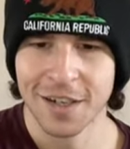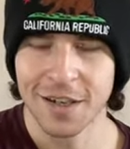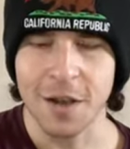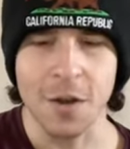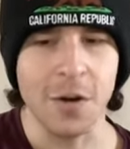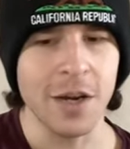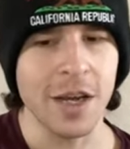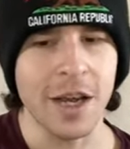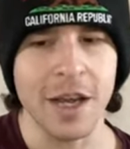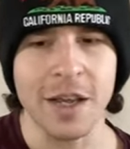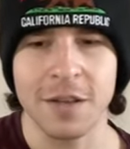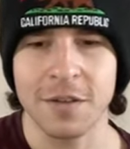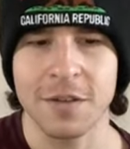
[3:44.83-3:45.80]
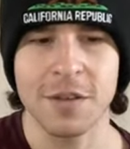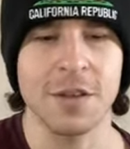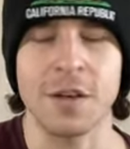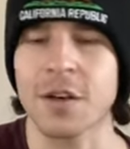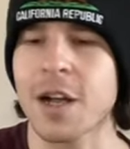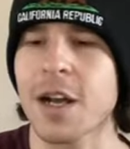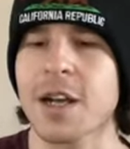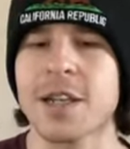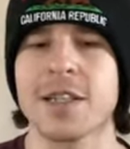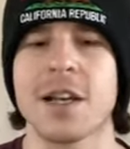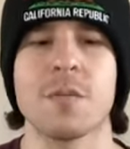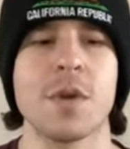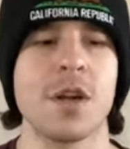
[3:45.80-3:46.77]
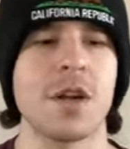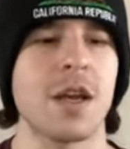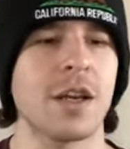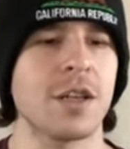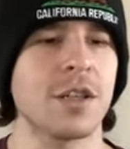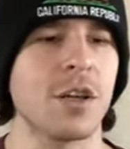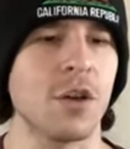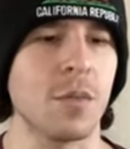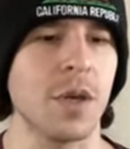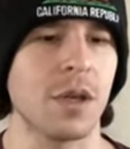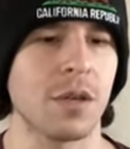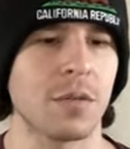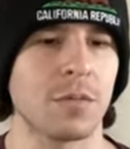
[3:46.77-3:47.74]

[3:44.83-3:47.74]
Okay, you're not going to tell me. You're not going to show me.